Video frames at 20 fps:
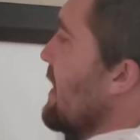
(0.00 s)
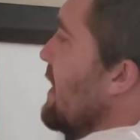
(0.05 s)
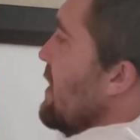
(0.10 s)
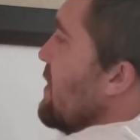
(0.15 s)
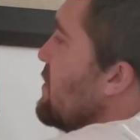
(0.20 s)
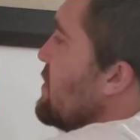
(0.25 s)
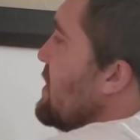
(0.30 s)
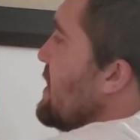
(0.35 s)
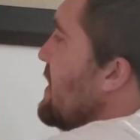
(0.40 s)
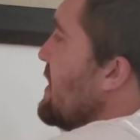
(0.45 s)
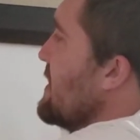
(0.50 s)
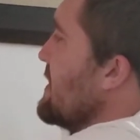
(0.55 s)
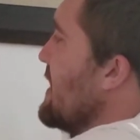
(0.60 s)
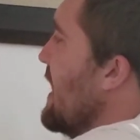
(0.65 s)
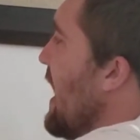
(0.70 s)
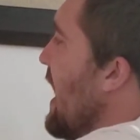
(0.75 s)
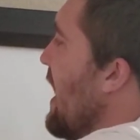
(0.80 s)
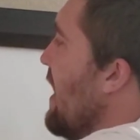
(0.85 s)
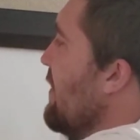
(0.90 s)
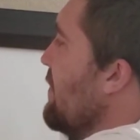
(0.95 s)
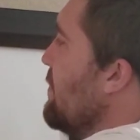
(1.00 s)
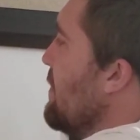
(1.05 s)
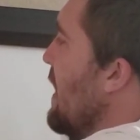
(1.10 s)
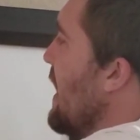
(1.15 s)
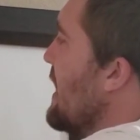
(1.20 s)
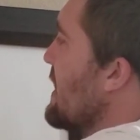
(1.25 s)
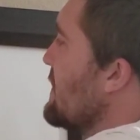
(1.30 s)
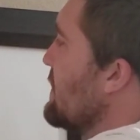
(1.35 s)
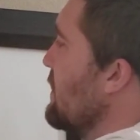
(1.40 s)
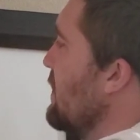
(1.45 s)
energy is half
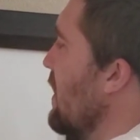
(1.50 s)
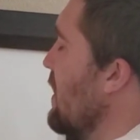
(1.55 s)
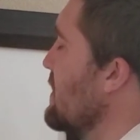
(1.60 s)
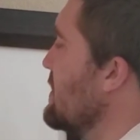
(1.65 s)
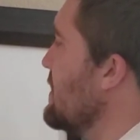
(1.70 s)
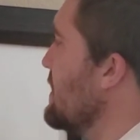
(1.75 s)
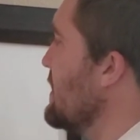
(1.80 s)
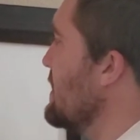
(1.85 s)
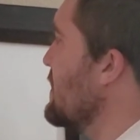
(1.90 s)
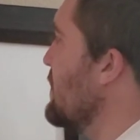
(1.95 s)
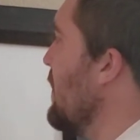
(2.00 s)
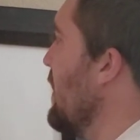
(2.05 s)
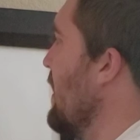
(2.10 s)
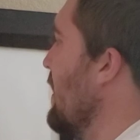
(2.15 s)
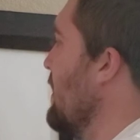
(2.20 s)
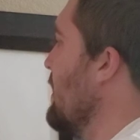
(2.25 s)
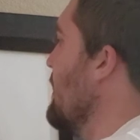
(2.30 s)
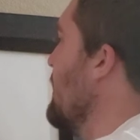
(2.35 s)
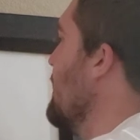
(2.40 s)
mass velocity squared.